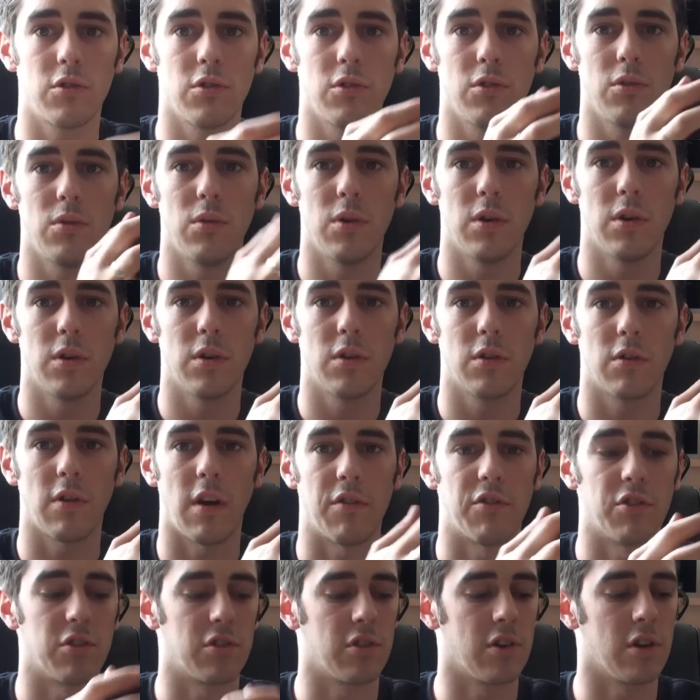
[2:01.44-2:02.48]
two
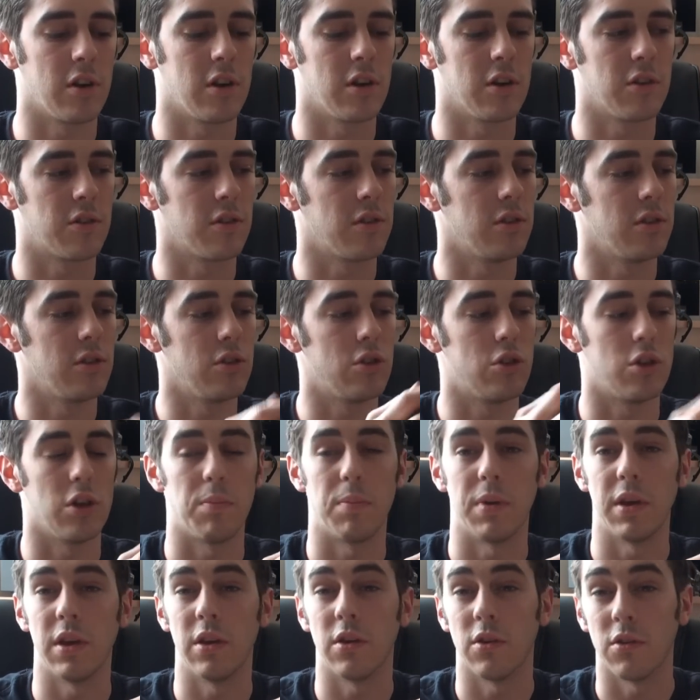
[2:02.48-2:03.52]
graphics card
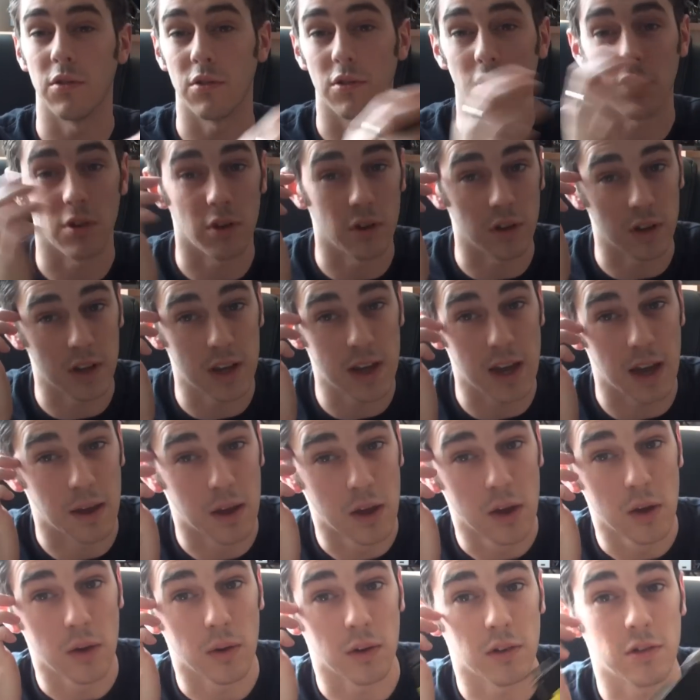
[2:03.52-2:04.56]
GPUs on here.
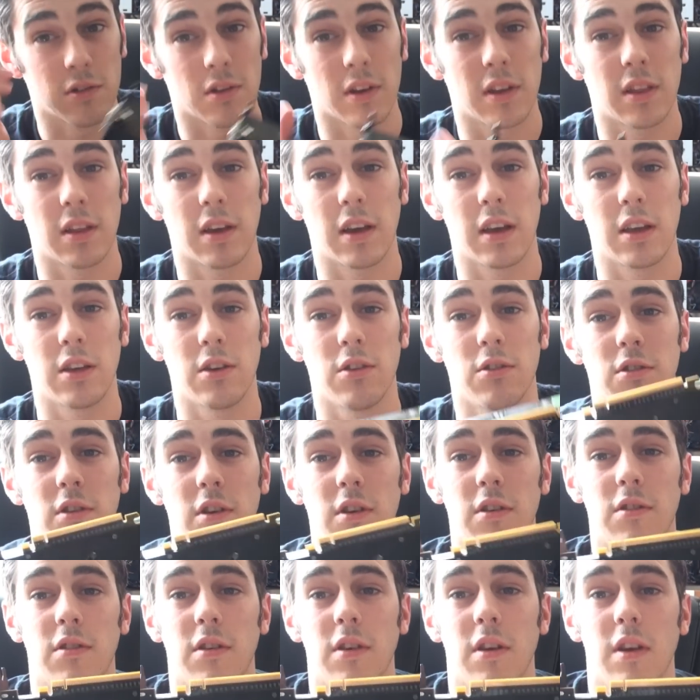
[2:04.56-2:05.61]
You can see that it
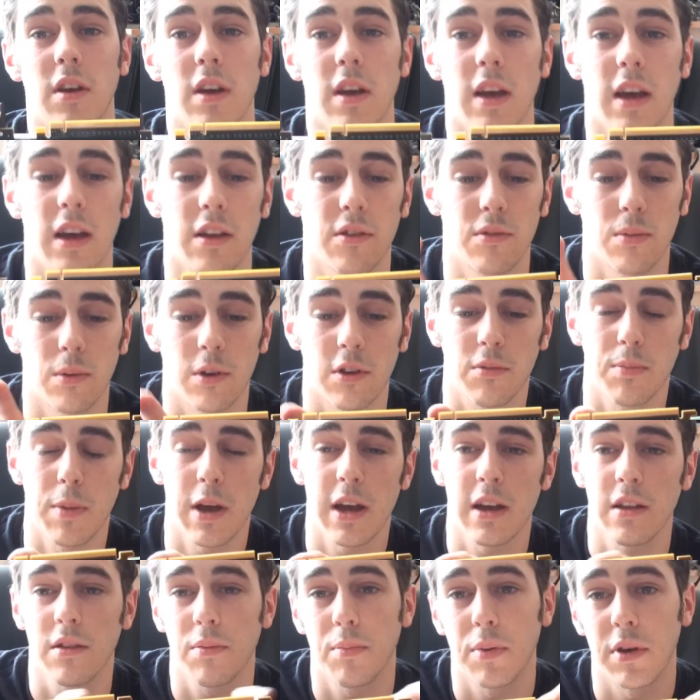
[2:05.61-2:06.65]
uses, as we
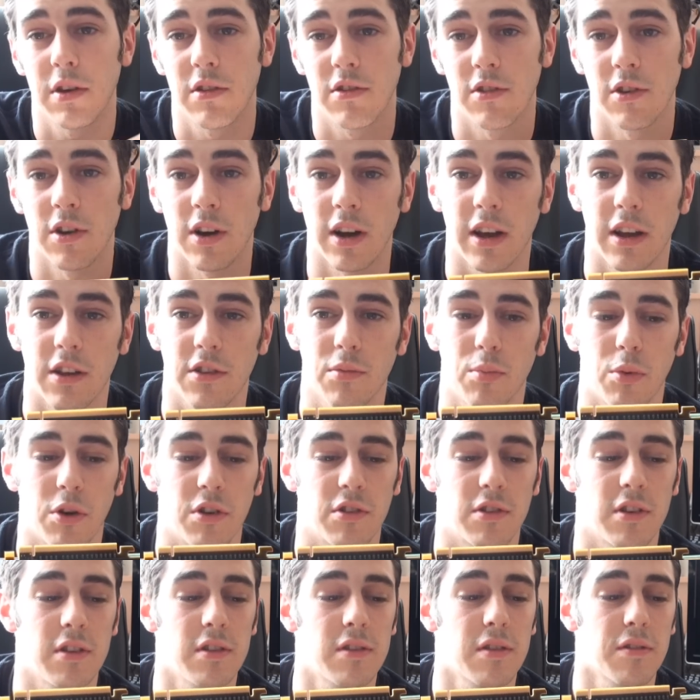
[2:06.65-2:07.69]
expect, PCI
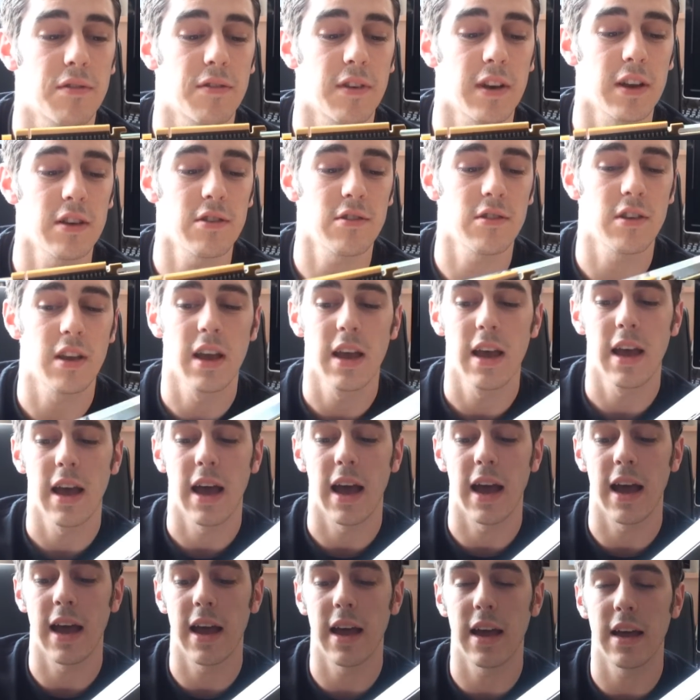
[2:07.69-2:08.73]
Express interface
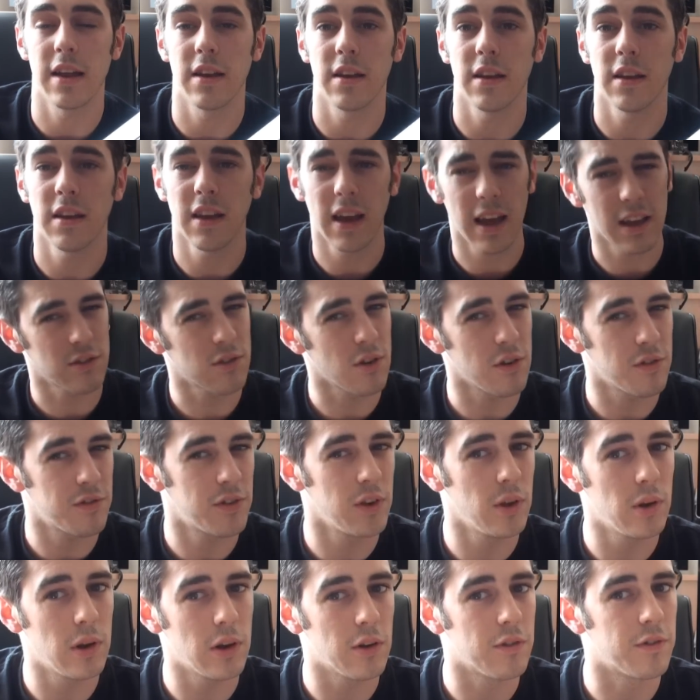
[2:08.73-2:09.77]
and it has got a
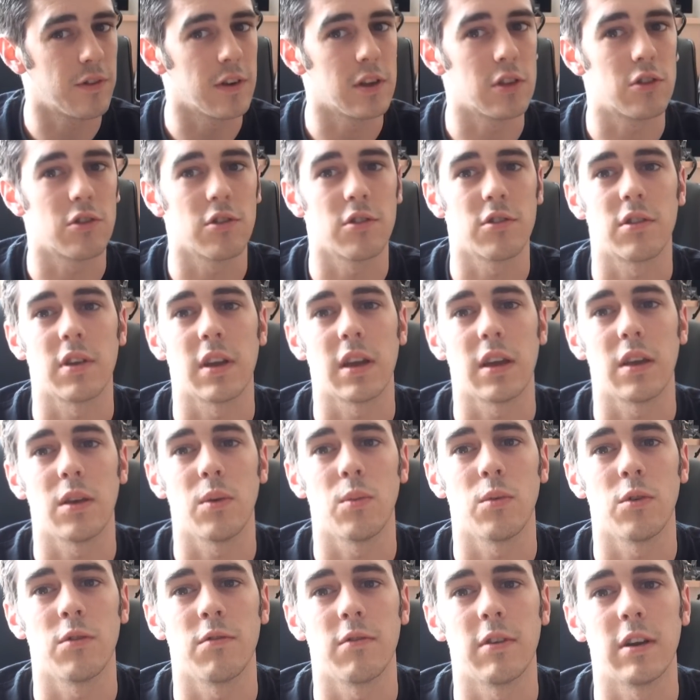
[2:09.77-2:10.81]
few little features that
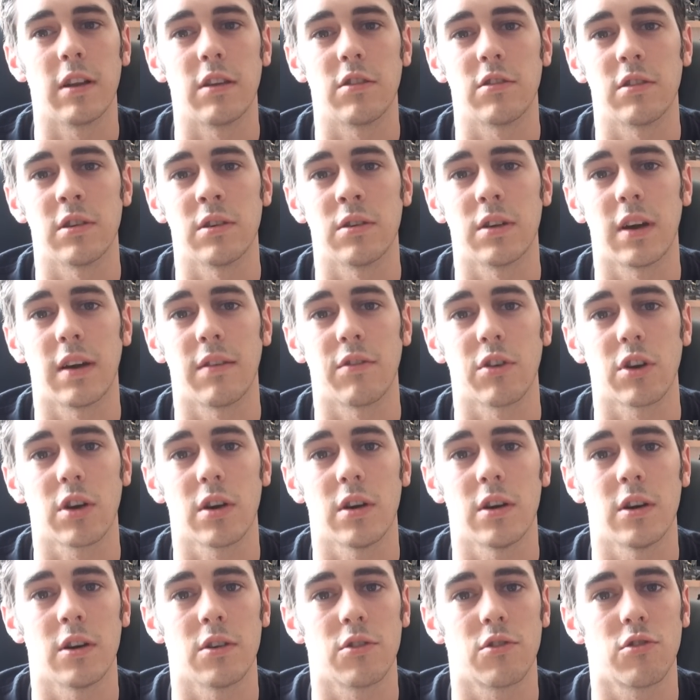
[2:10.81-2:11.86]
you wouldn't really see on other
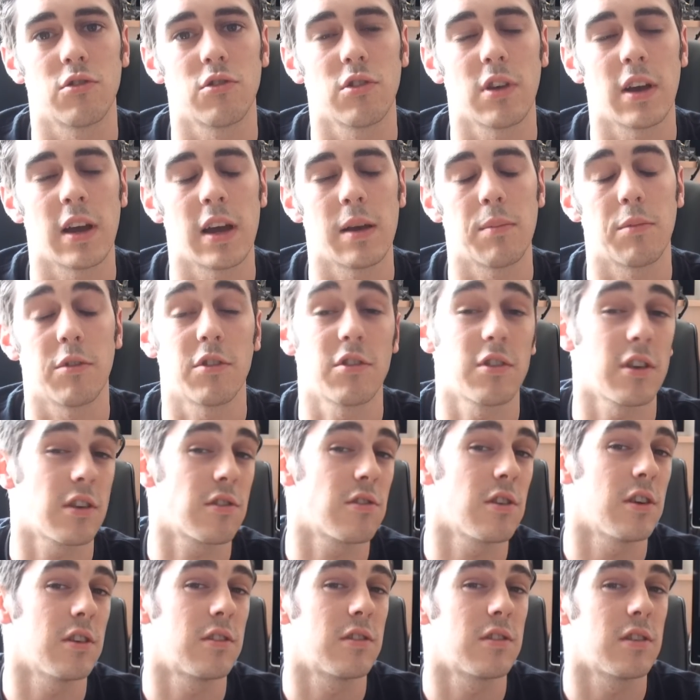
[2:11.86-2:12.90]
cards. Uh, the
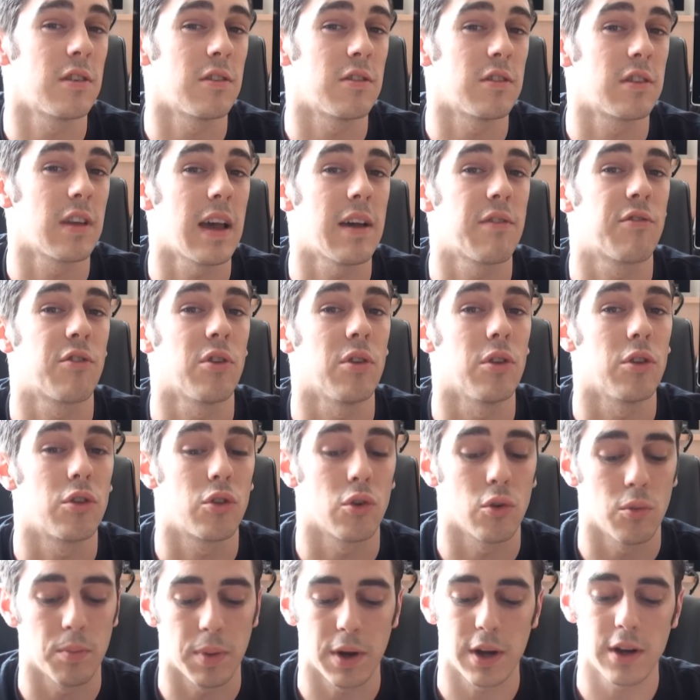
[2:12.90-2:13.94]
69 series have got the
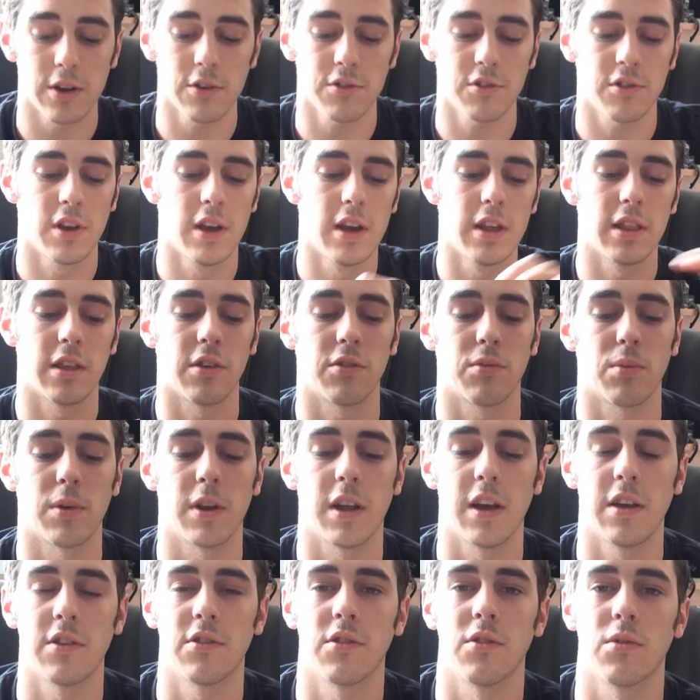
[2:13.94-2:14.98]
dual BIOS, this one
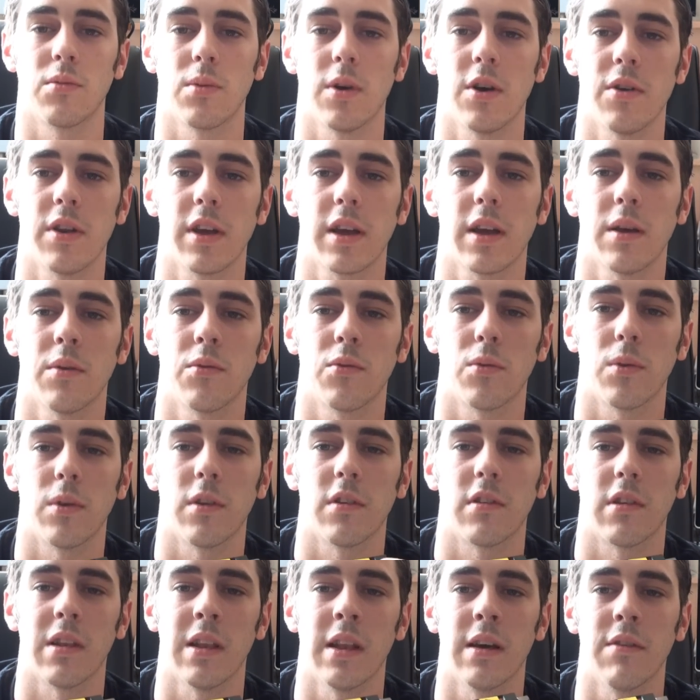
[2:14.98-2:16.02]
has as well and it comes with
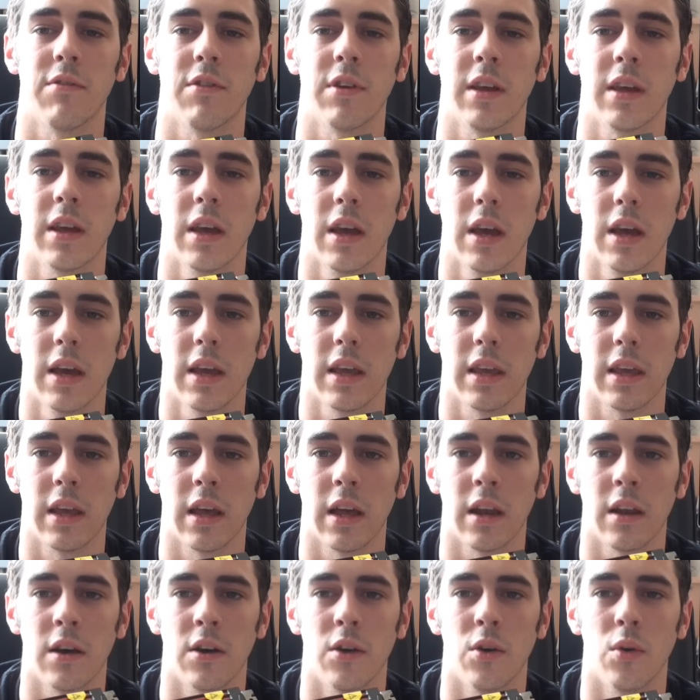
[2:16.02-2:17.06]
this lovely
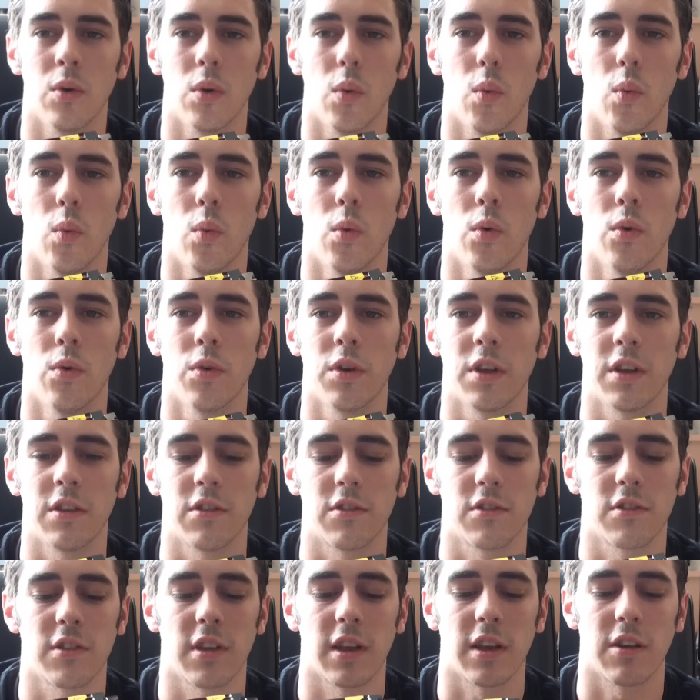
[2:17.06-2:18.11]
yellow warning
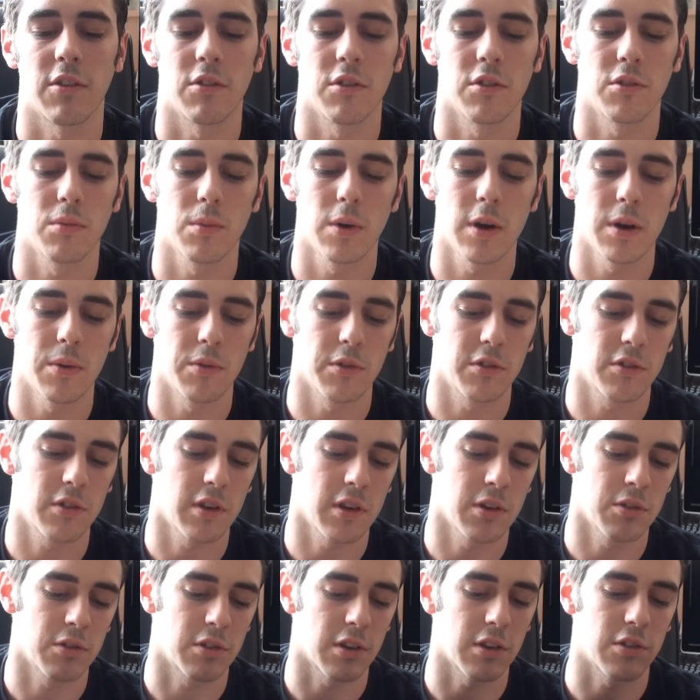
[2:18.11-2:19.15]
sticker as well which
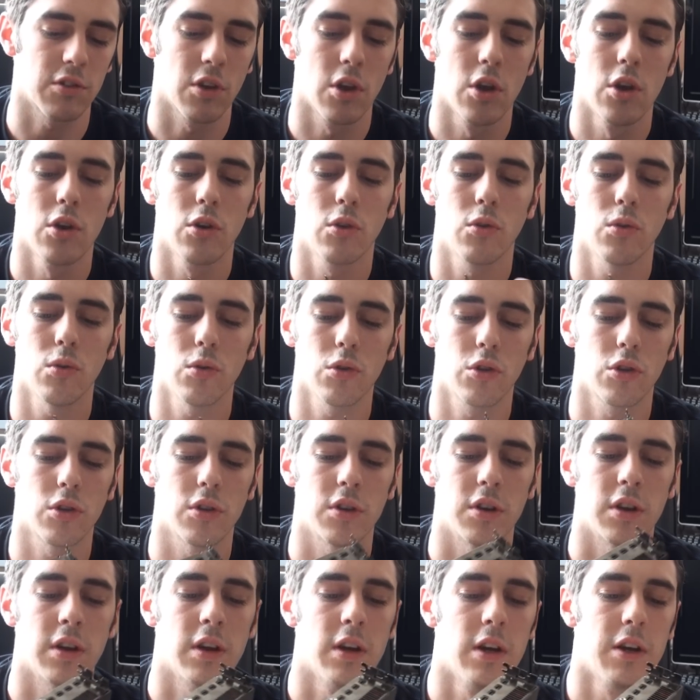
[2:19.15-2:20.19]
tells us
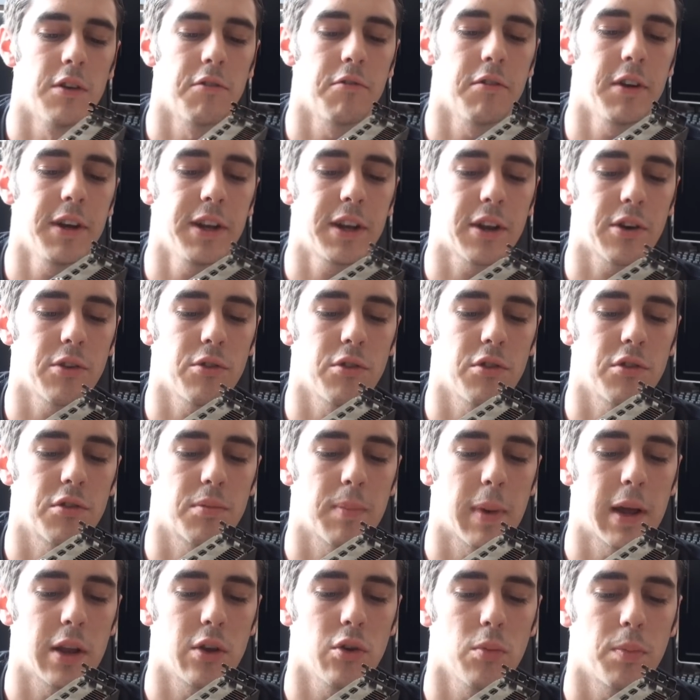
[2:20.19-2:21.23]
caution read owner's
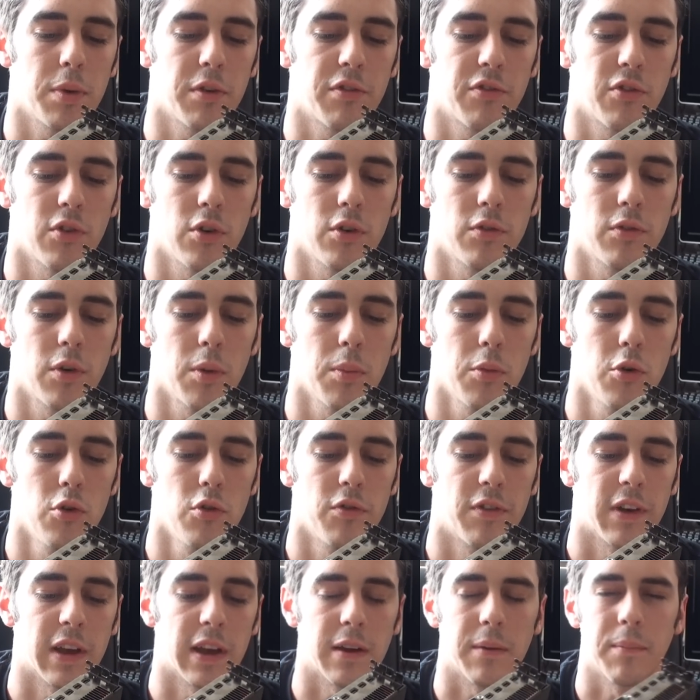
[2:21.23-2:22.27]
manual before
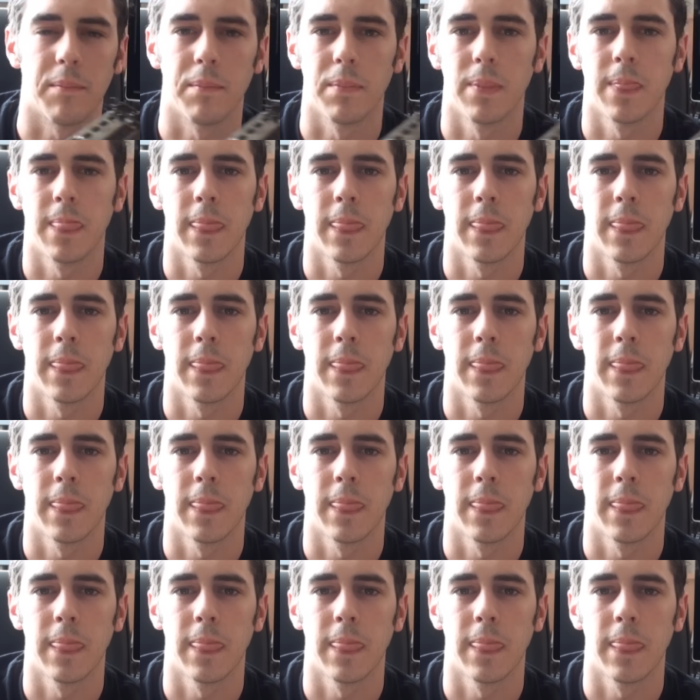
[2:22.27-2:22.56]
removing.